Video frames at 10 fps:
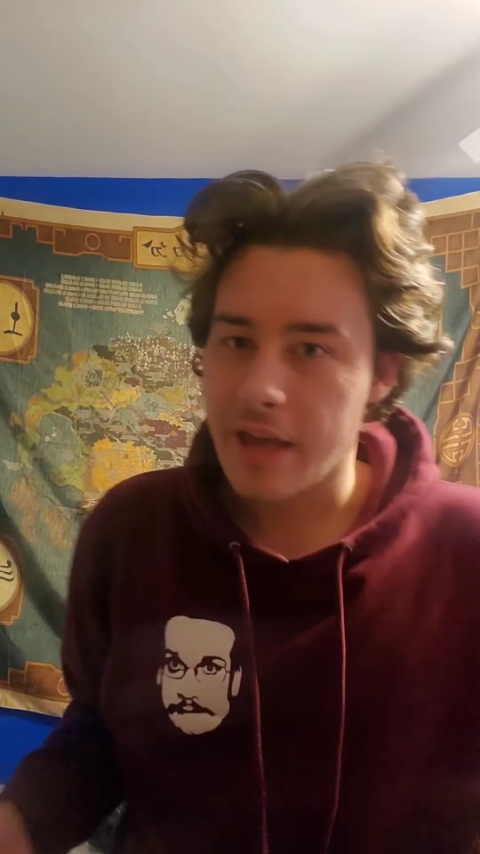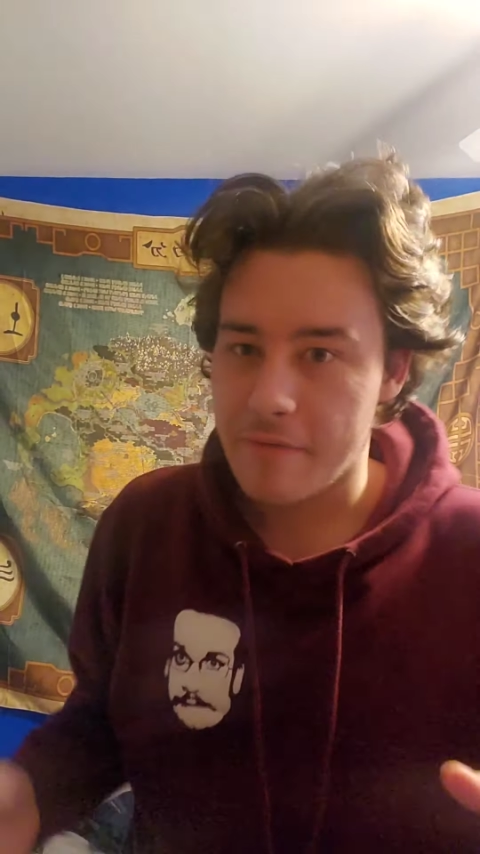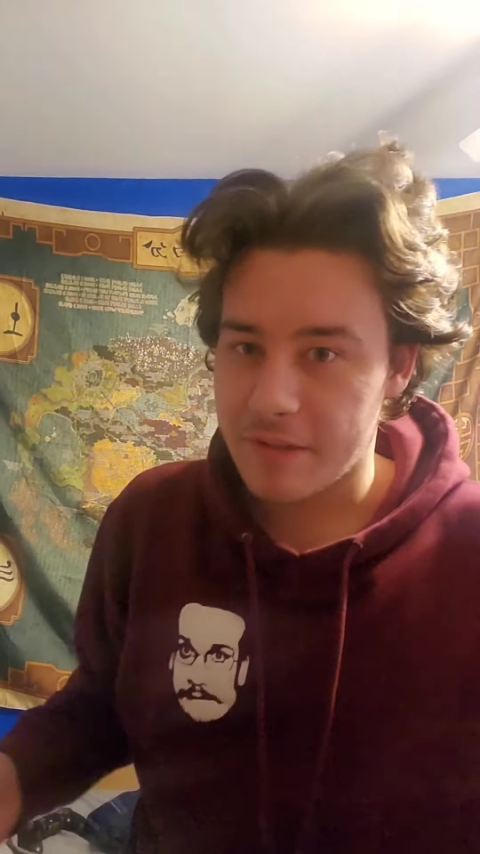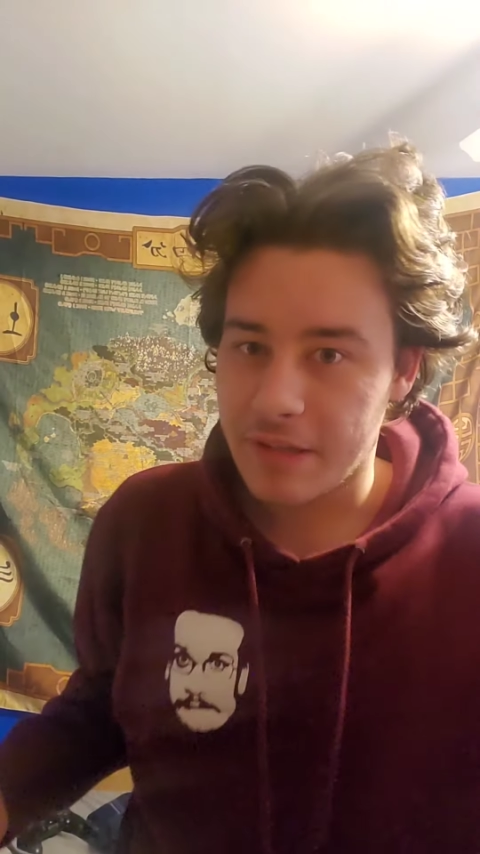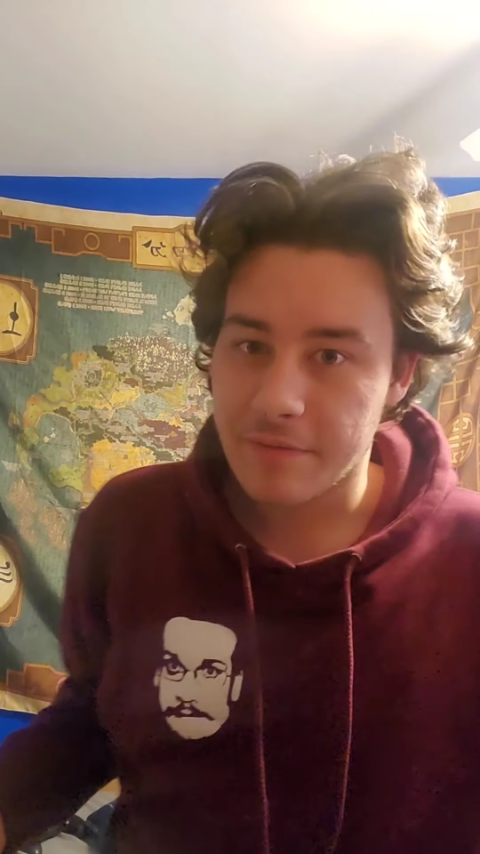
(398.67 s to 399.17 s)

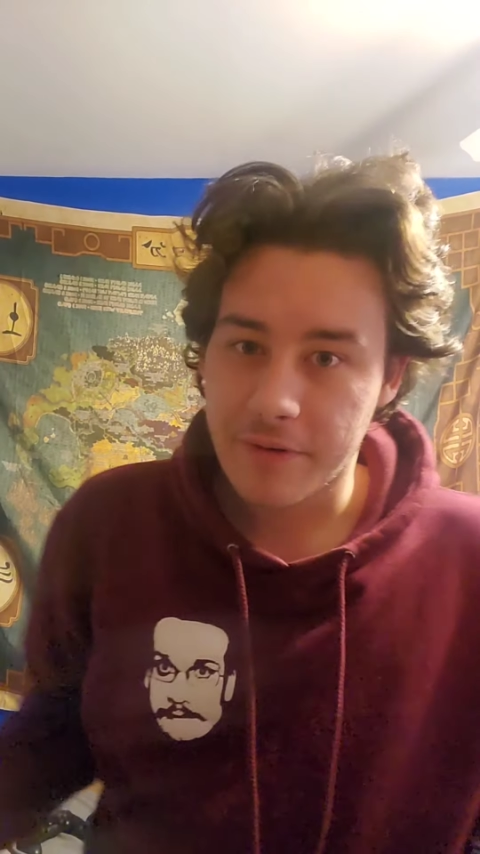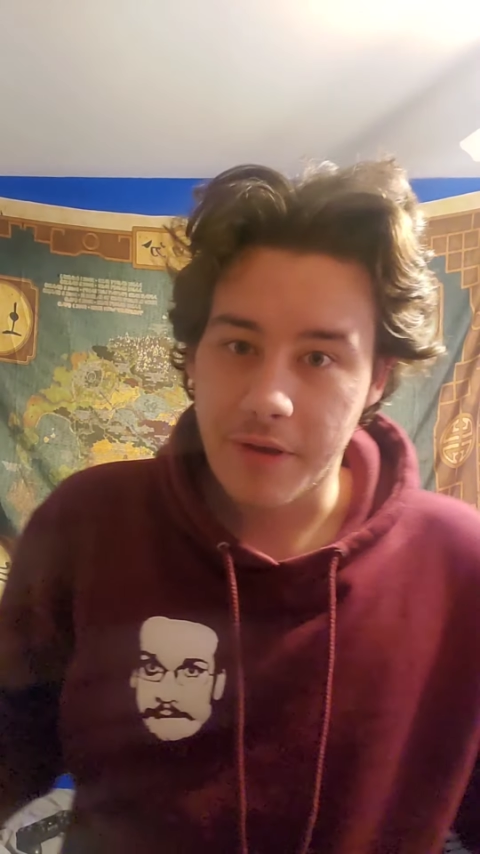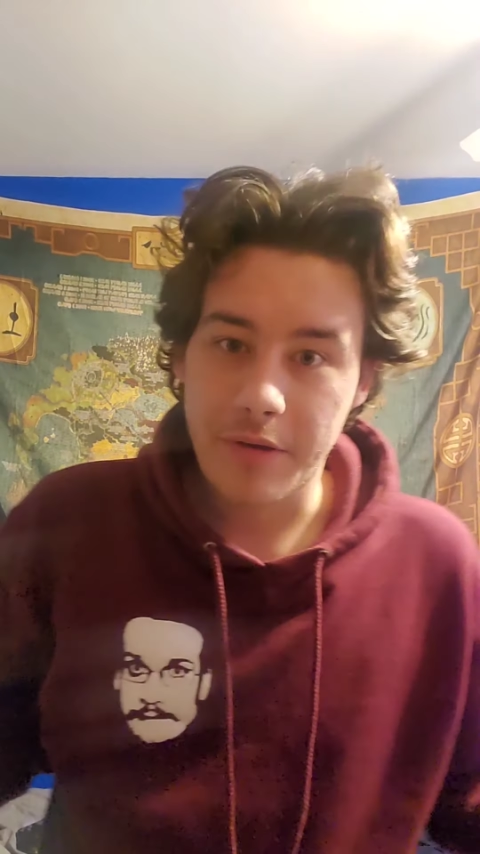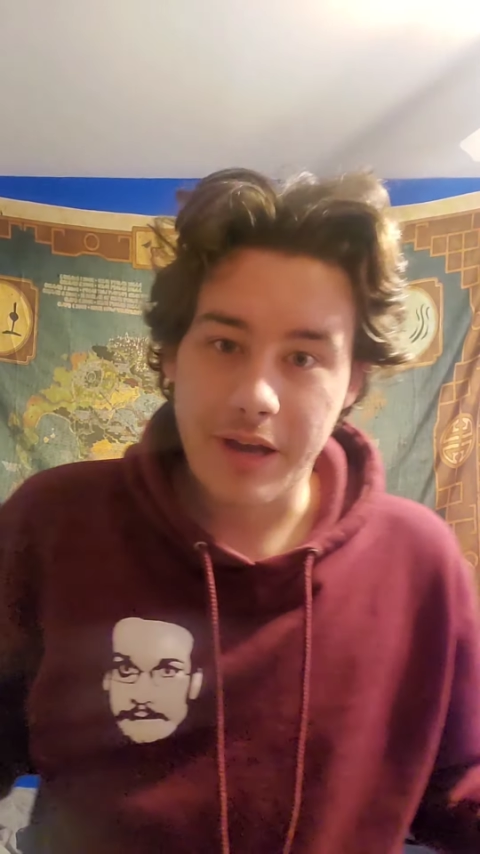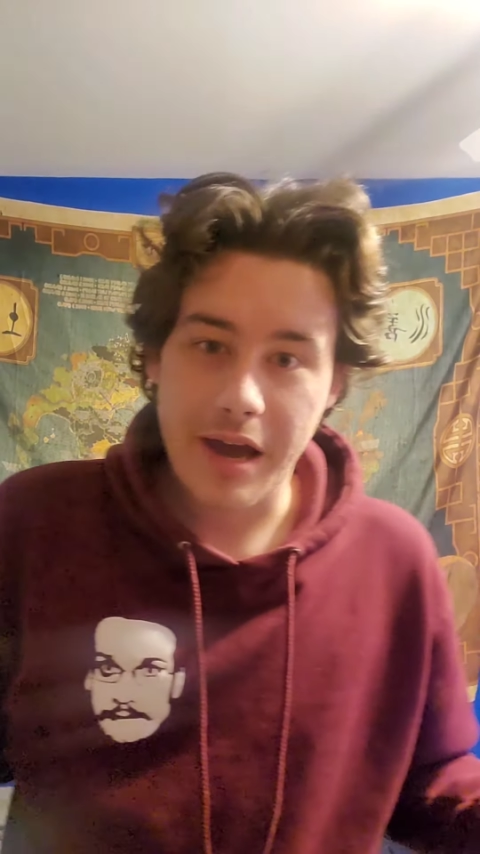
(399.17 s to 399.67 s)
everything for
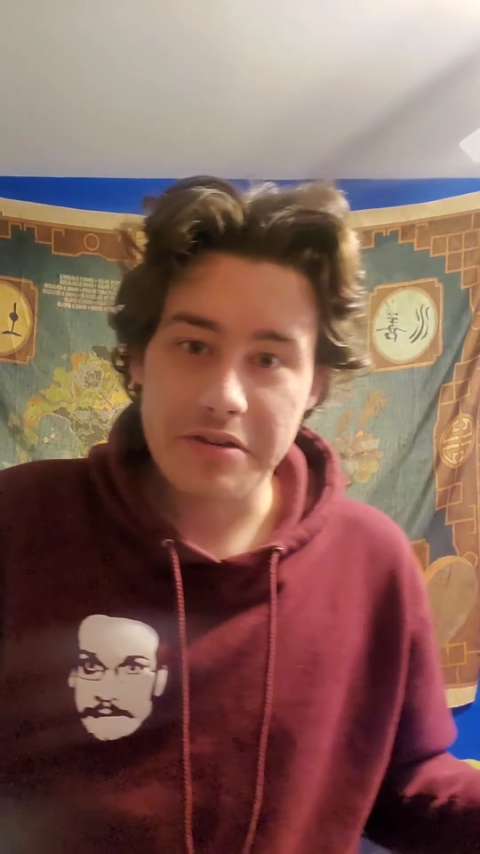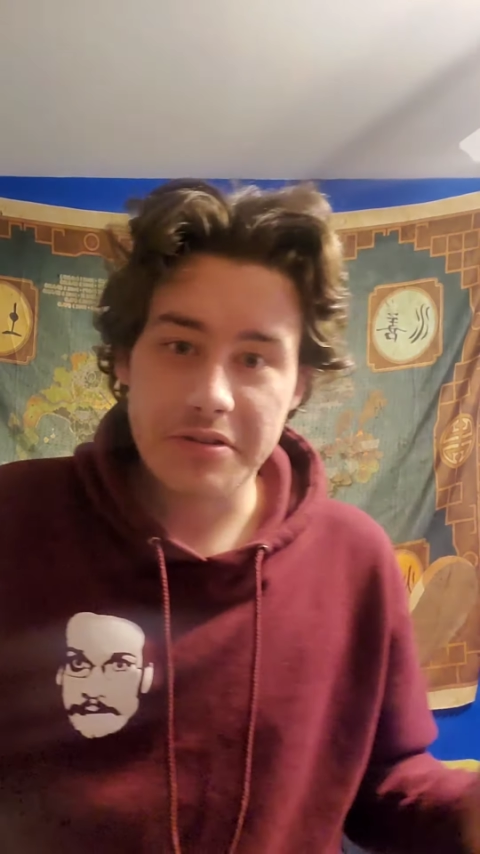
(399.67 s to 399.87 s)
Gokaiger.